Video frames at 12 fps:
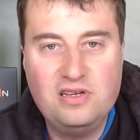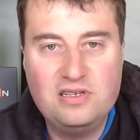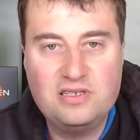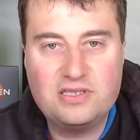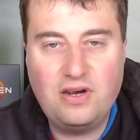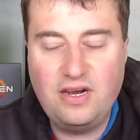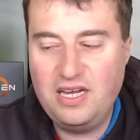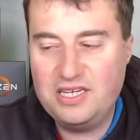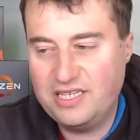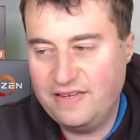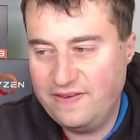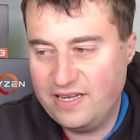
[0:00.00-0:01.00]
So I
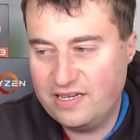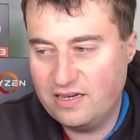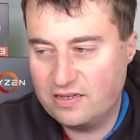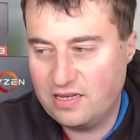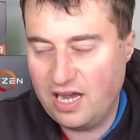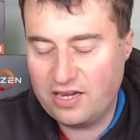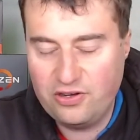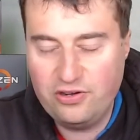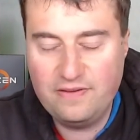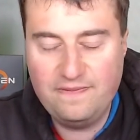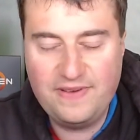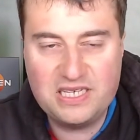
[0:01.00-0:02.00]
actually think a, a good
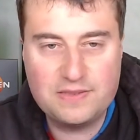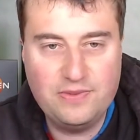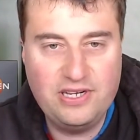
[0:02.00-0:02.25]
investment